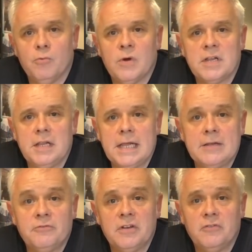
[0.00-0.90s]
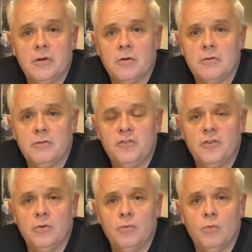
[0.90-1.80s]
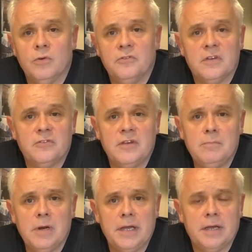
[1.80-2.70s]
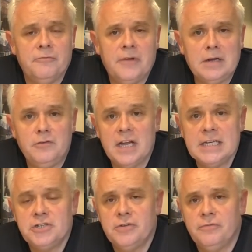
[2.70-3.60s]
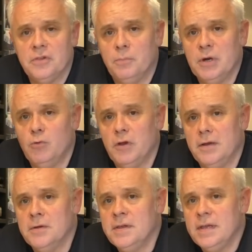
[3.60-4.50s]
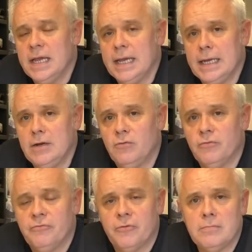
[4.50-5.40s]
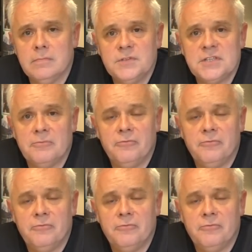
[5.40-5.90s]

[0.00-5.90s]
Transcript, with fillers: one of the last things I got onto was assembling a foundation for the building and from some